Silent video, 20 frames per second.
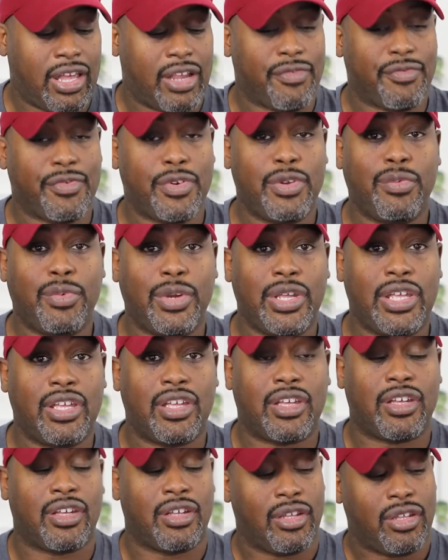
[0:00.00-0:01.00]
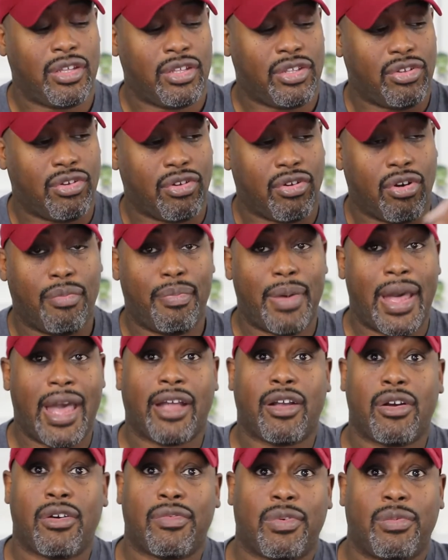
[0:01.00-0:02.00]
every week you go
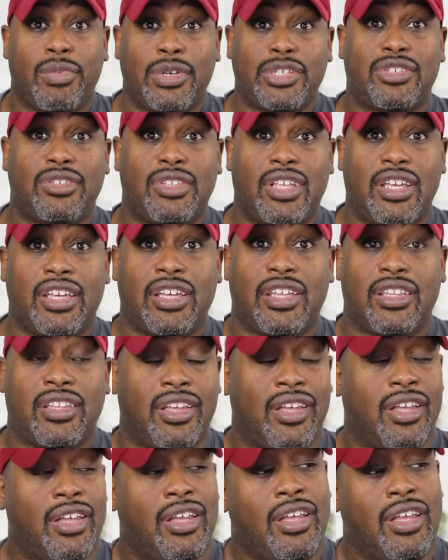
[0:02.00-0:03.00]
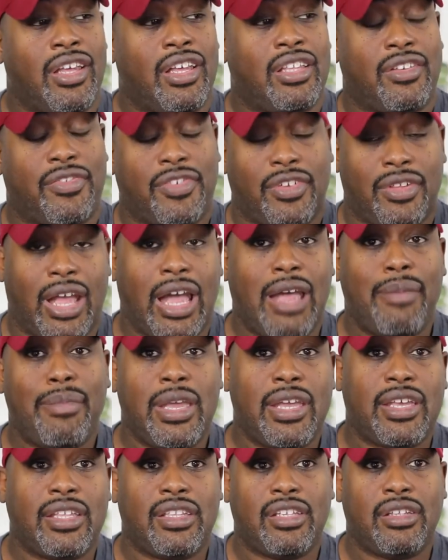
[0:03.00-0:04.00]
back over what you did. And if you're not
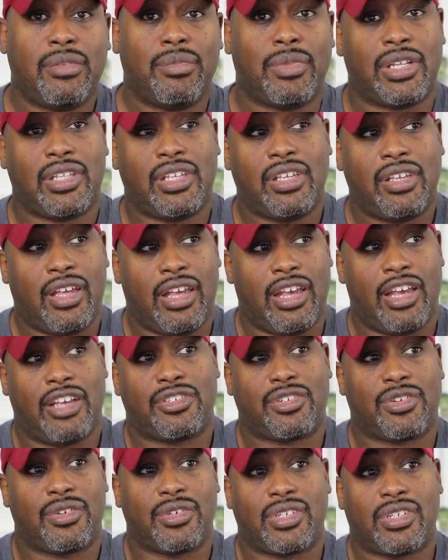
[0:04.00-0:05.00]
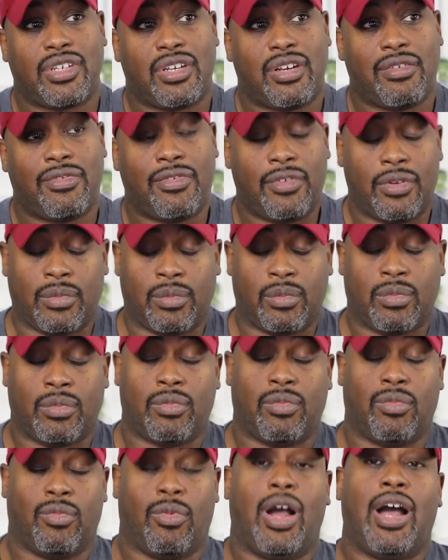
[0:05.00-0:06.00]
making any money, ask yourself,
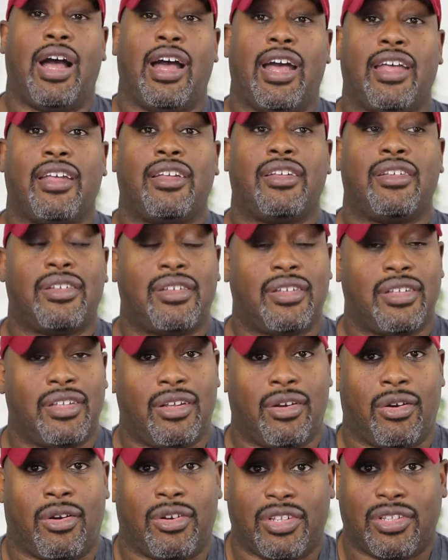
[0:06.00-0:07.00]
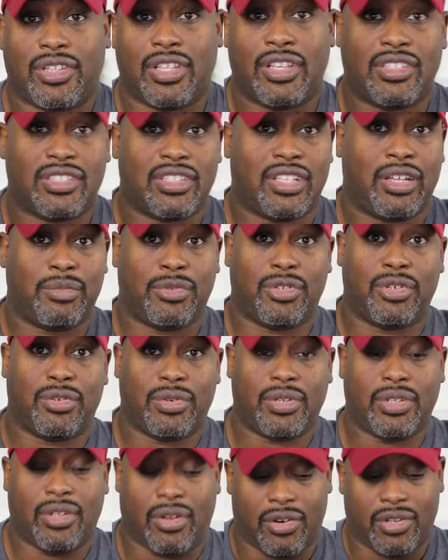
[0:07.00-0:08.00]
why are the things that I'm
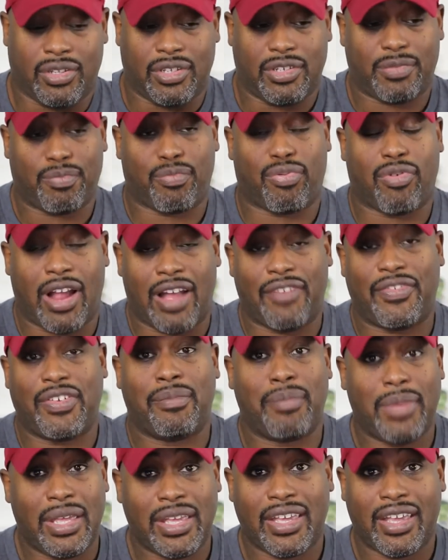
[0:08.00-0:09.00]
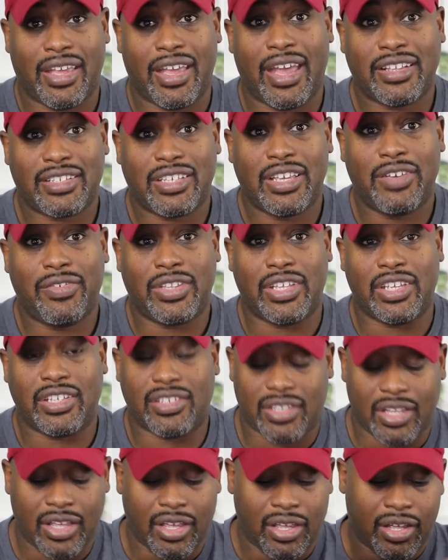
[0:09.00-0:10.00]
doing, are these profit-making
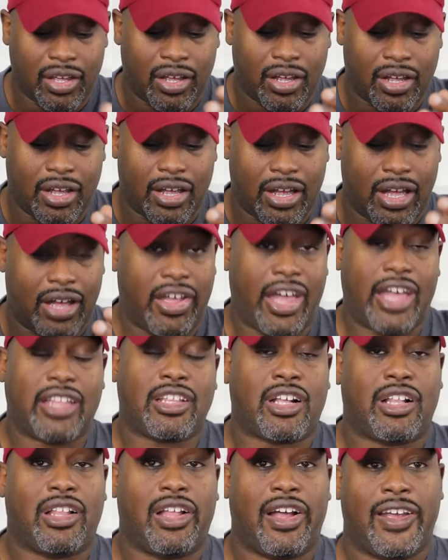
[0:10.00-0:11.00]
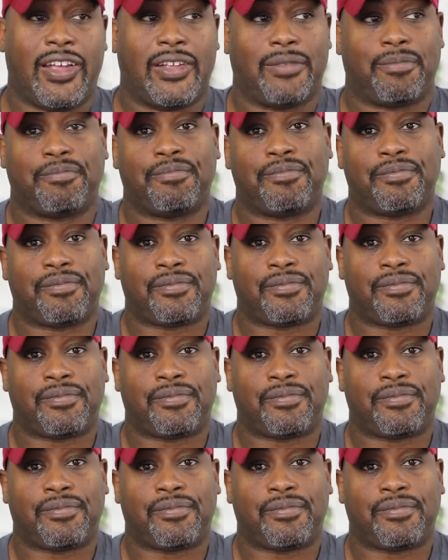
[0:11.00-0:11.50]
activities? I had a client